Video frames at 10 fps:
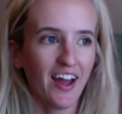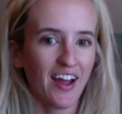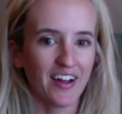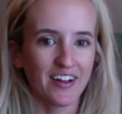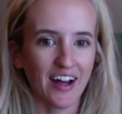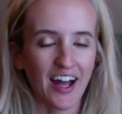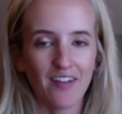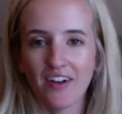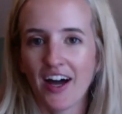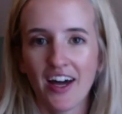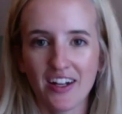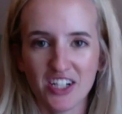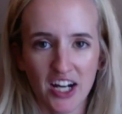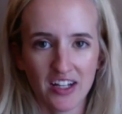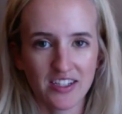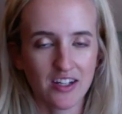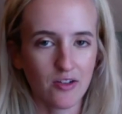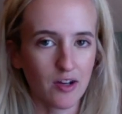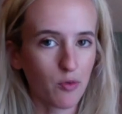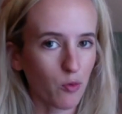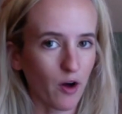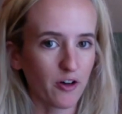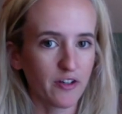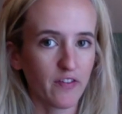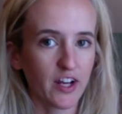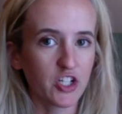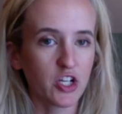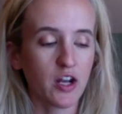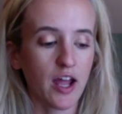And I have not had a chance to do any more water divination,